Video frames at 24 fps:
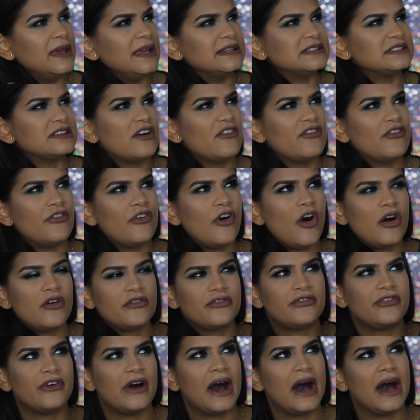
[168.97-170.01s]
means
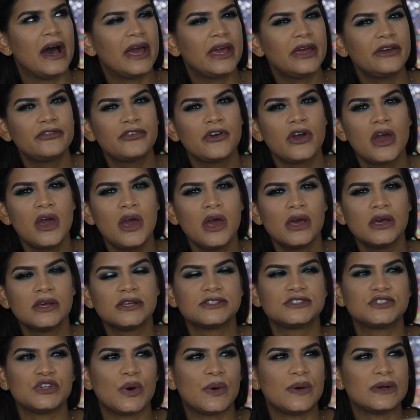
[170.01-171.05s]
Vault 5.
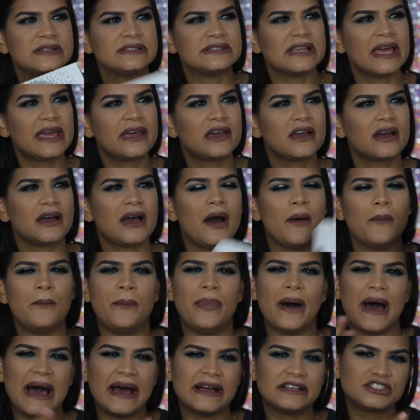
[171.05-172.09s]
So it's like a
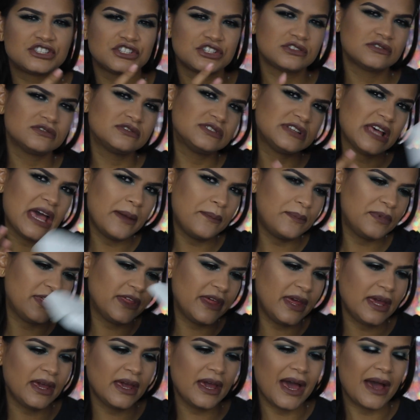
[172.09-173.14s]
batch type
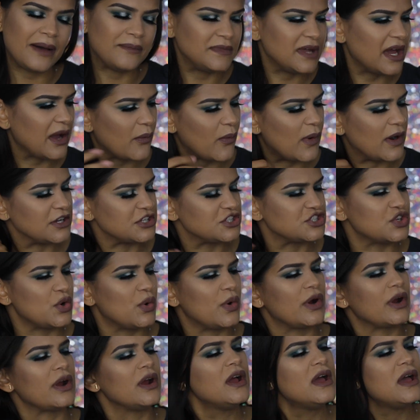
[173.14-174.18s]
thing. I'm not quite
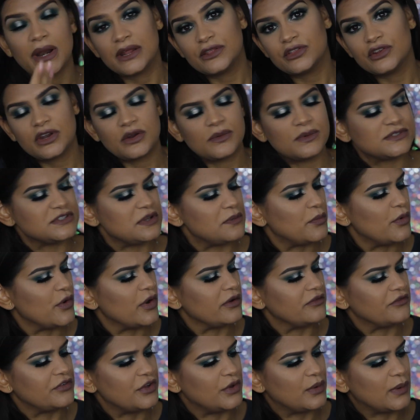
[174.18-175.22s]
sure, but I thought it was
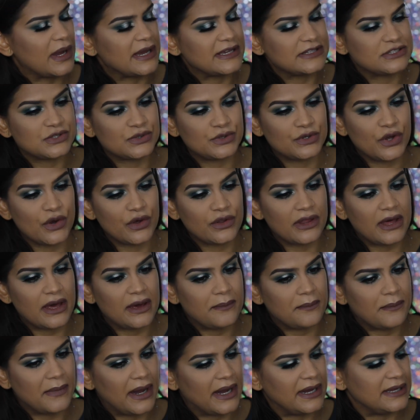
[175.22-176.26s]
important for you guys to know
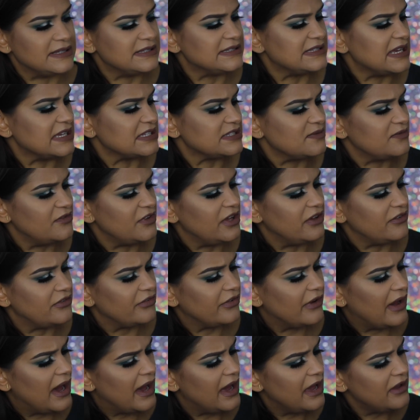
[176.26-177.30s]
that mine says
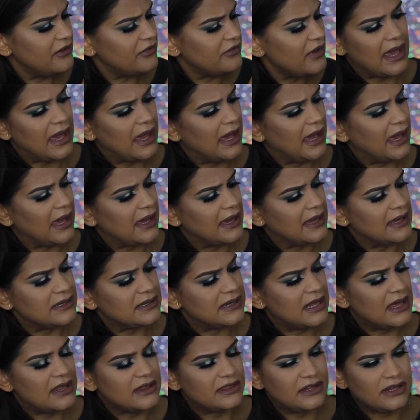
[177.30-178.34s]
V5. And
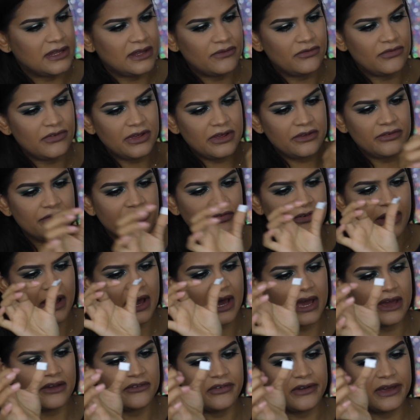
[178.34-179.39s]
the
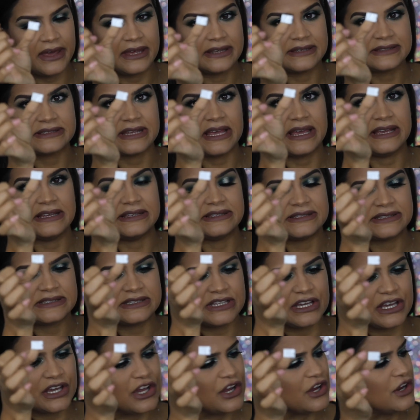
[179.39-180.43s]
V5 is a
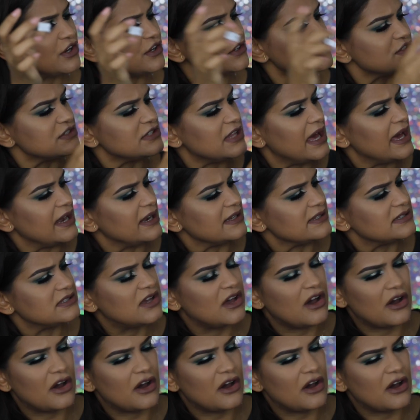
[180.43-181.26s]
sticker that is